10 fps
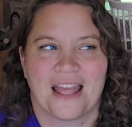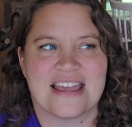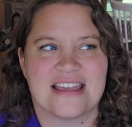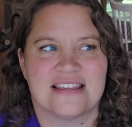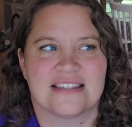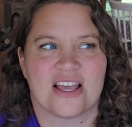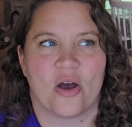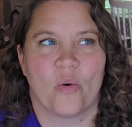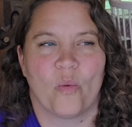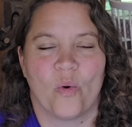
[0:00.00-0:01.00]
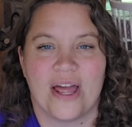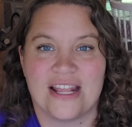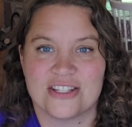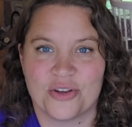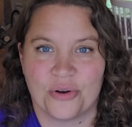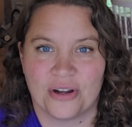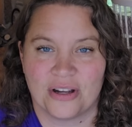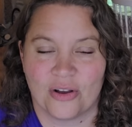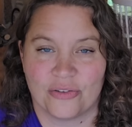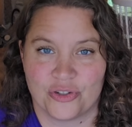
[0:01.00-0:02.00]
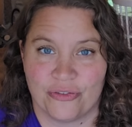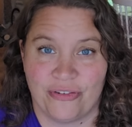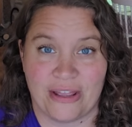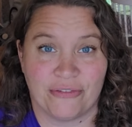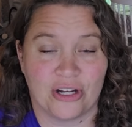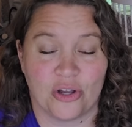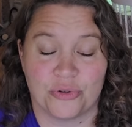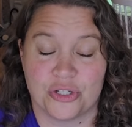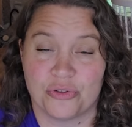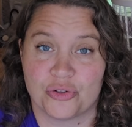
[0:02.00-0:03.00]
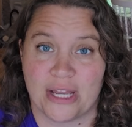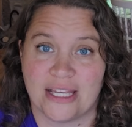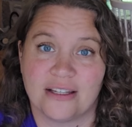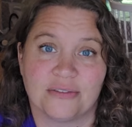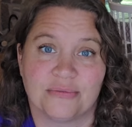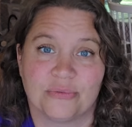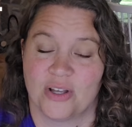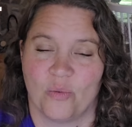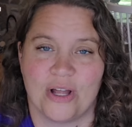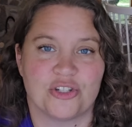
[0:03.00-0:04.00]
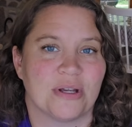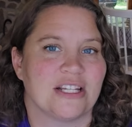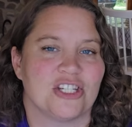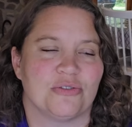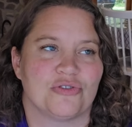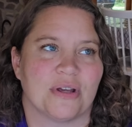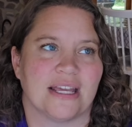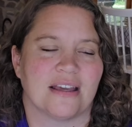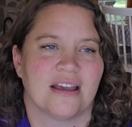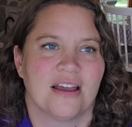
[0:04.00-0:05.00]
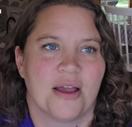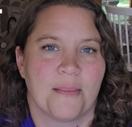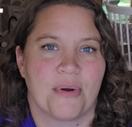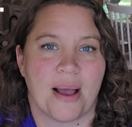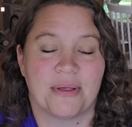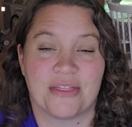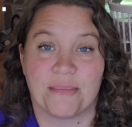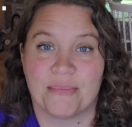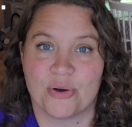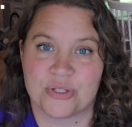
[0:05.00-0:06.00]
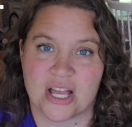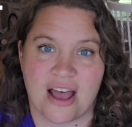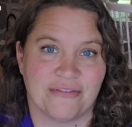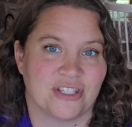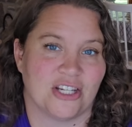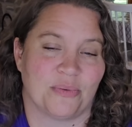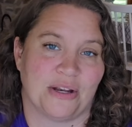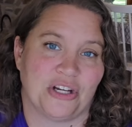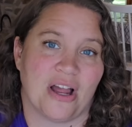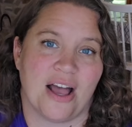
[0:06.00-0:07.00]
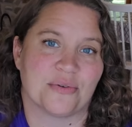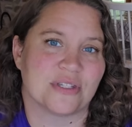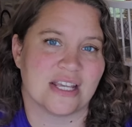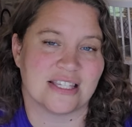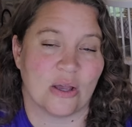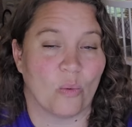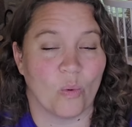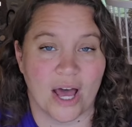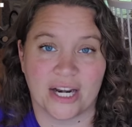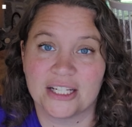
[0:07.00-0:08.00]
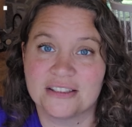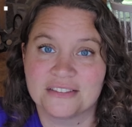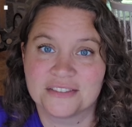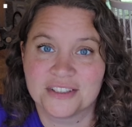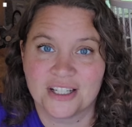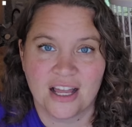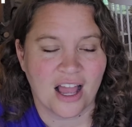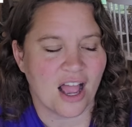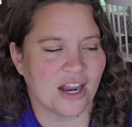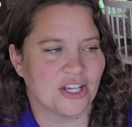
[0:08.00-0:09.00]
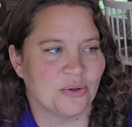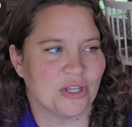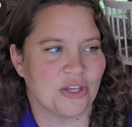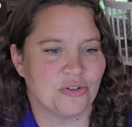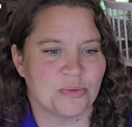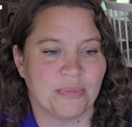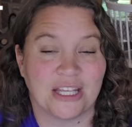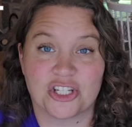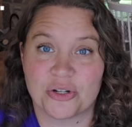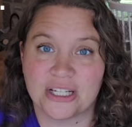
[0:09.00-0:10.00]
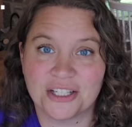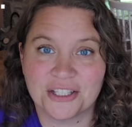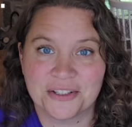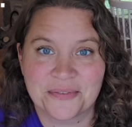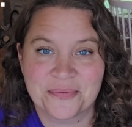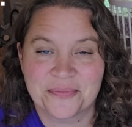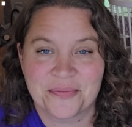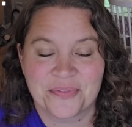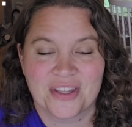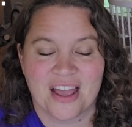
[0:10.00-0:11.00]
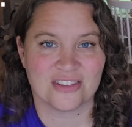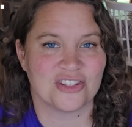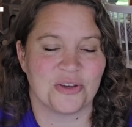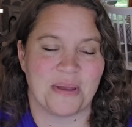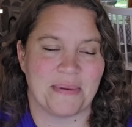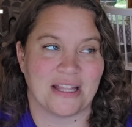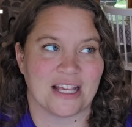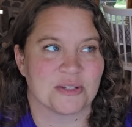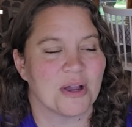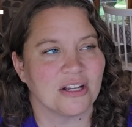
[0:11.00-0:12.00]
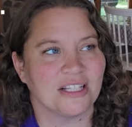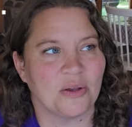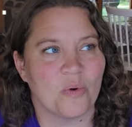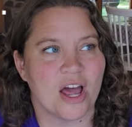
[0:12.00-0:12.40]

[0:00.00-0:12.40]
is what is your favorite go-to drink? What drink do you drink probably the most often around your house? Is it water? Are you a huge milk drinker? Do you maybe like sparkling